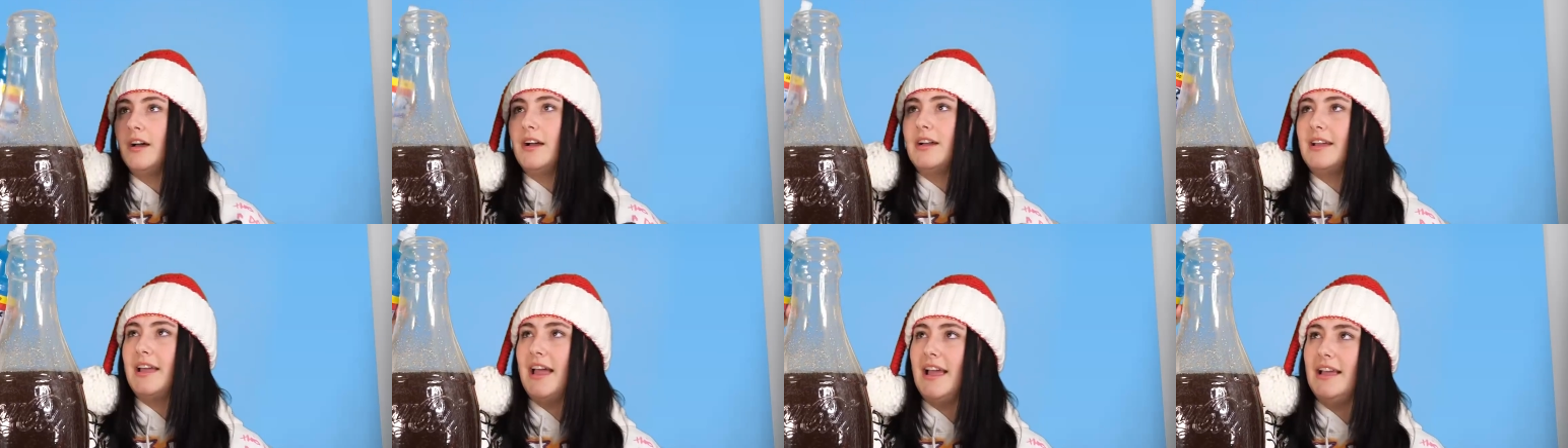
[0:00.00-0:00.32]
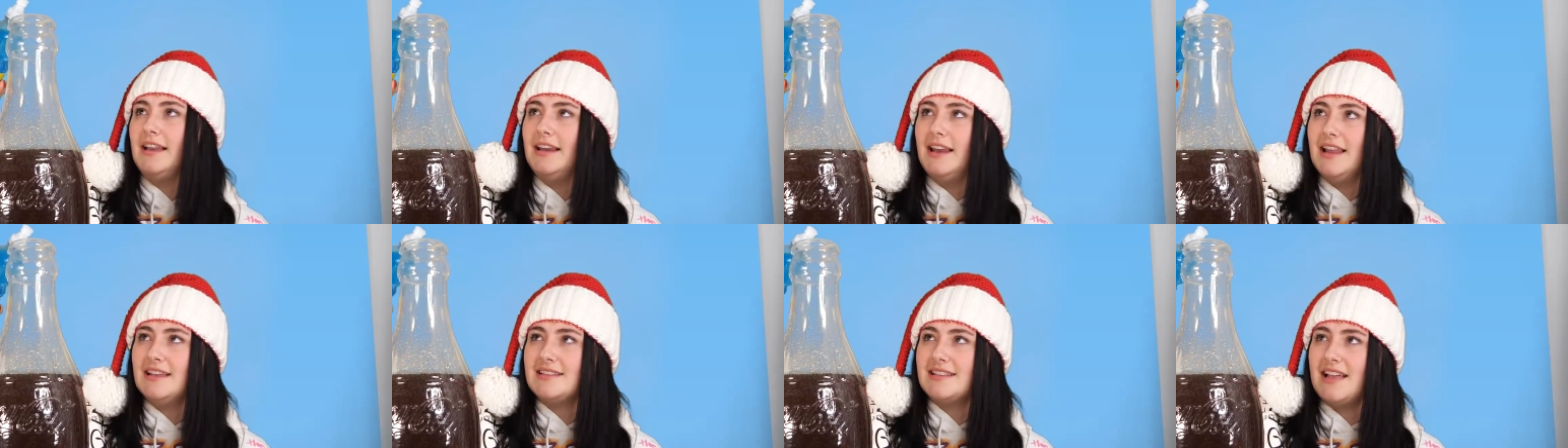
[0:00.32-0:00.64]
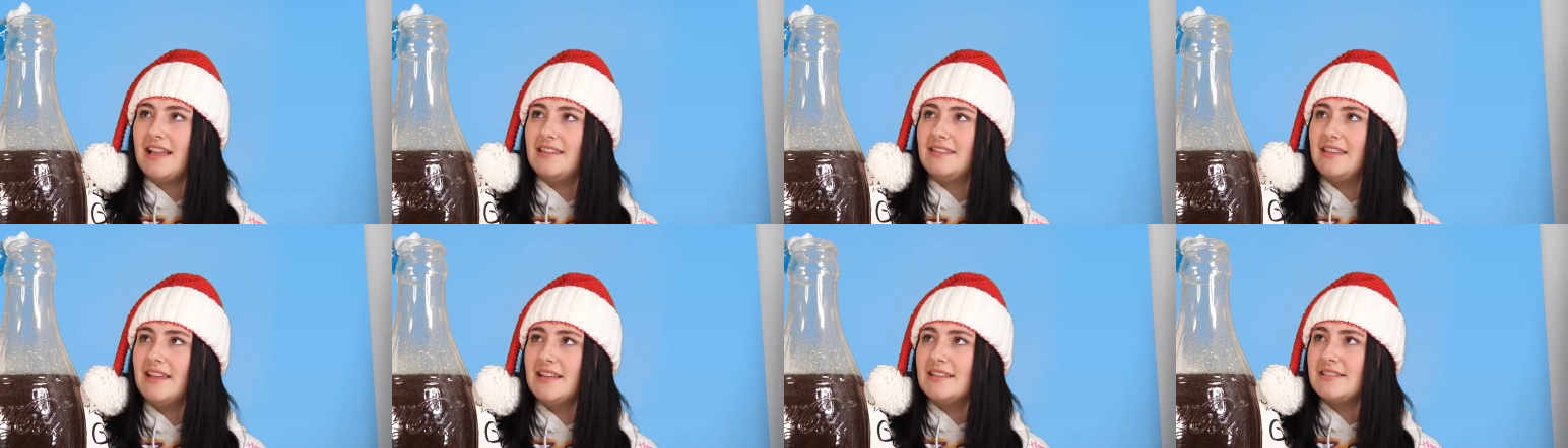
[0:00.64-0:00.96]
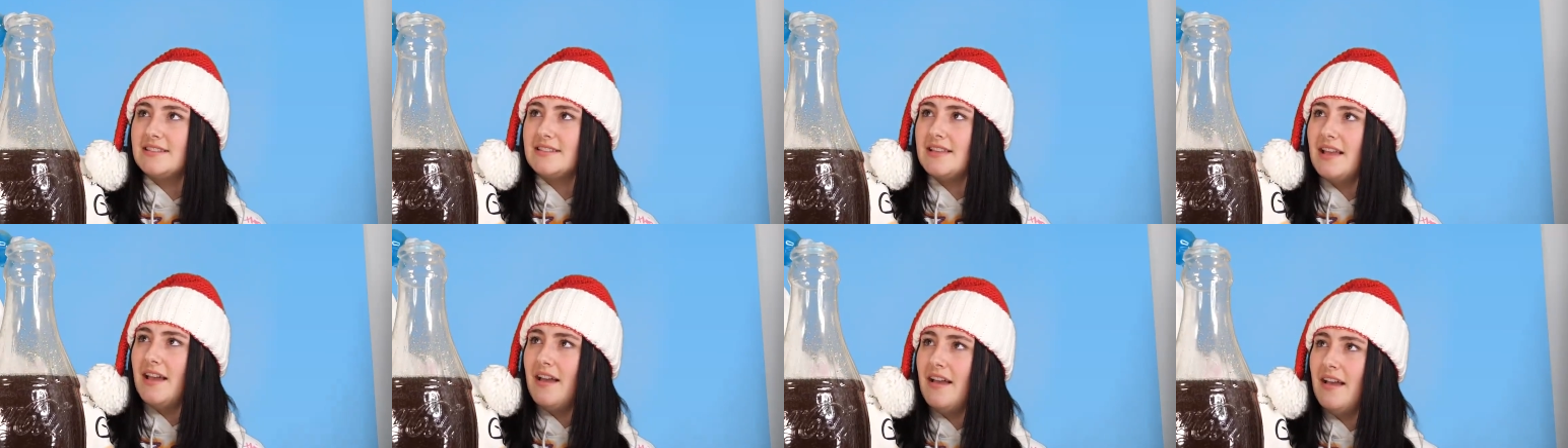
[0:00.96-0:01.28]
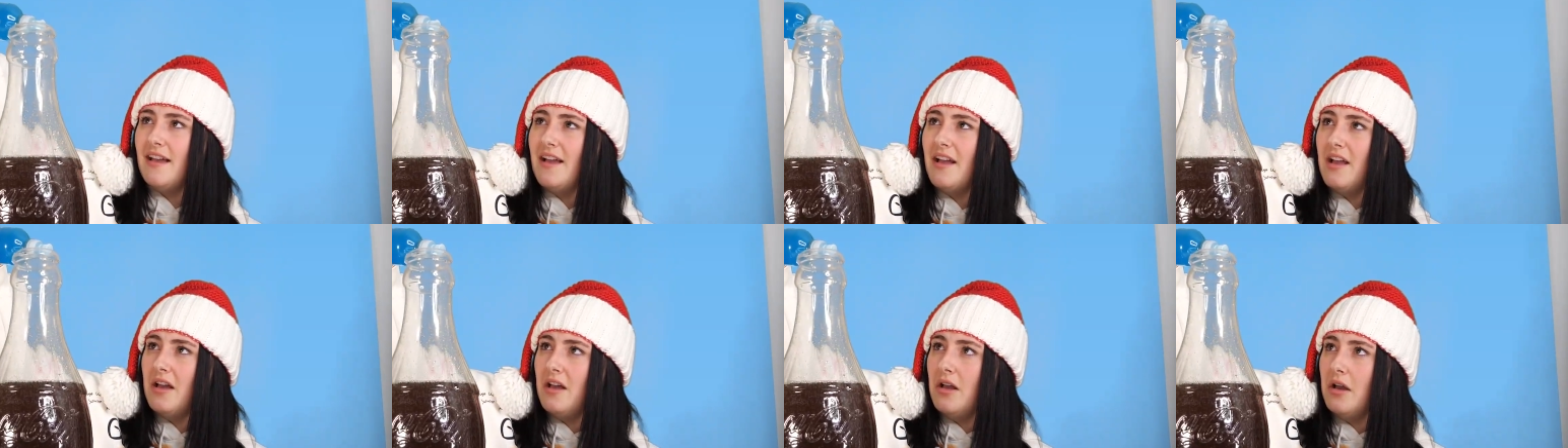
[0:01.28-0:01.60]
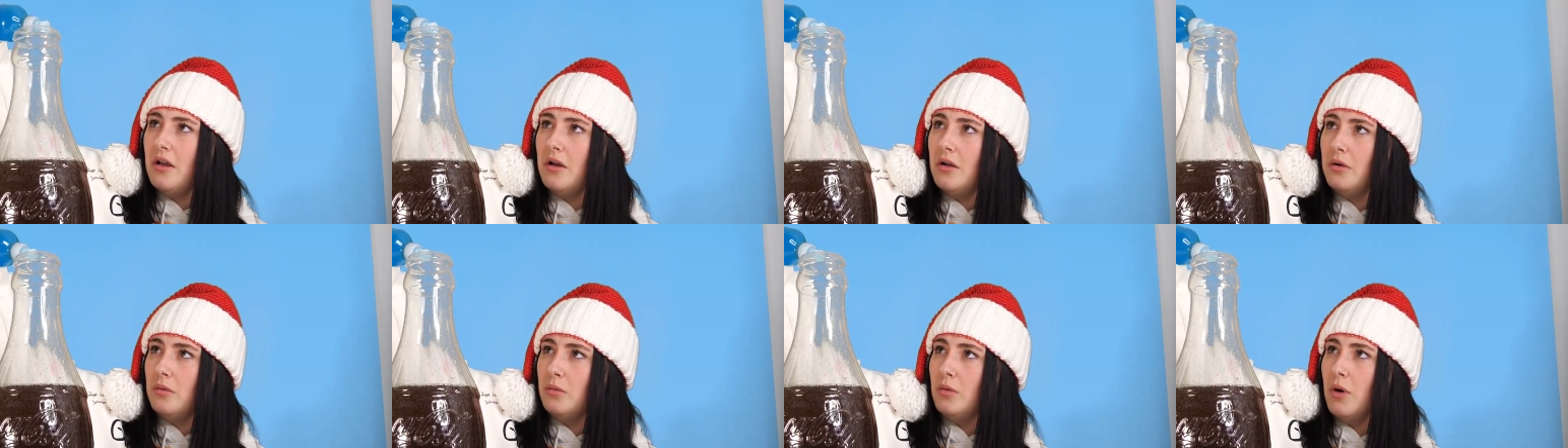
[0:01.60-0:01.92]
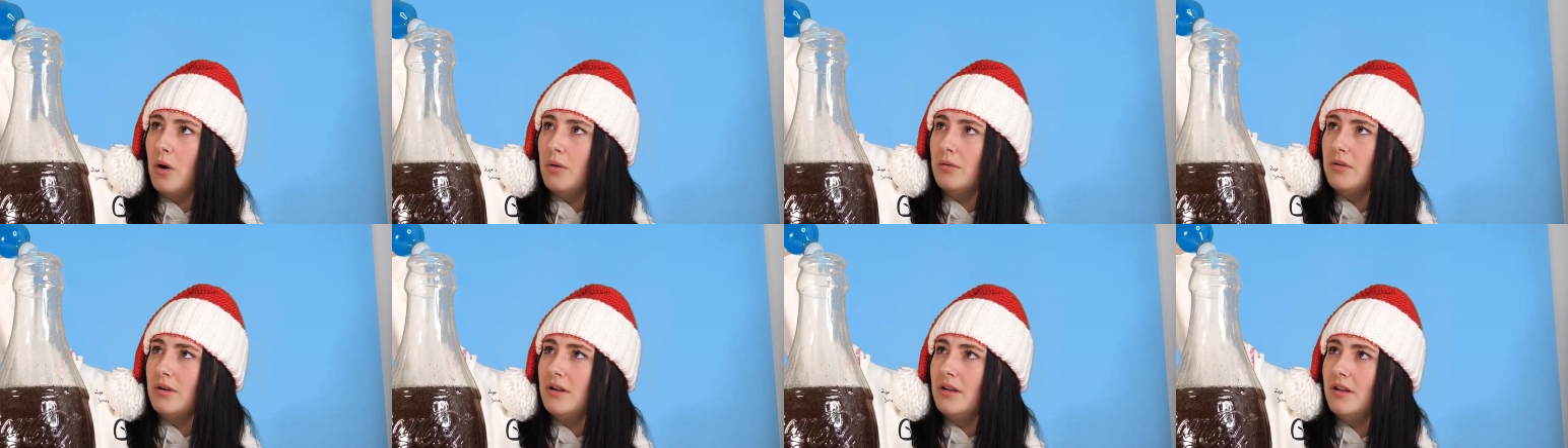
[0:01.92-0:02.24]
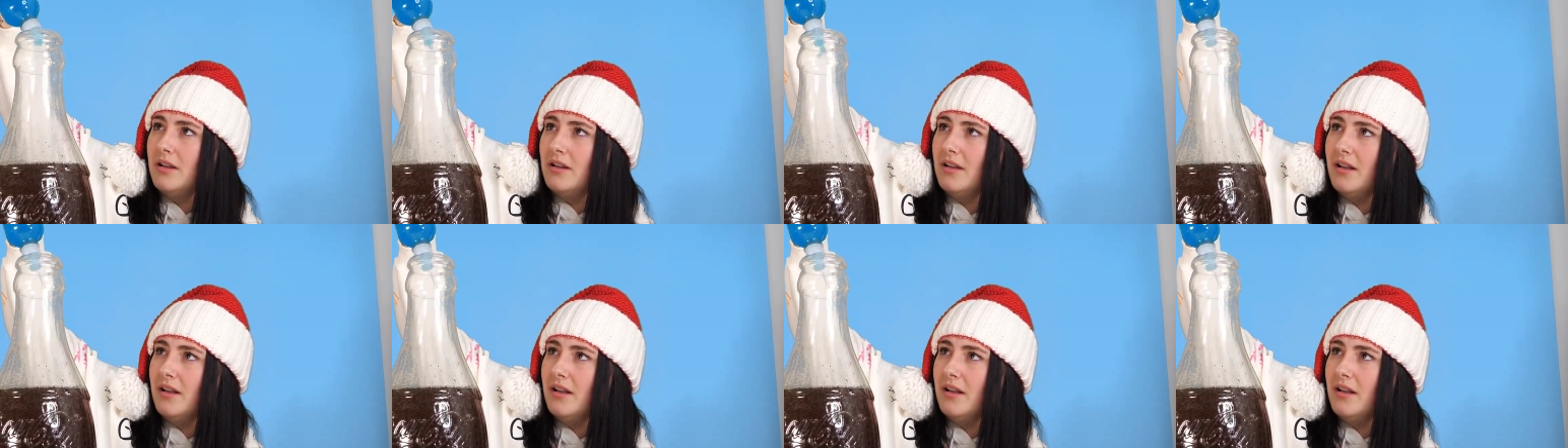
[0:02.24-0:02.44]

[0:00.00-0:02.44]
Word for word: Okay, let's add this. Whoa.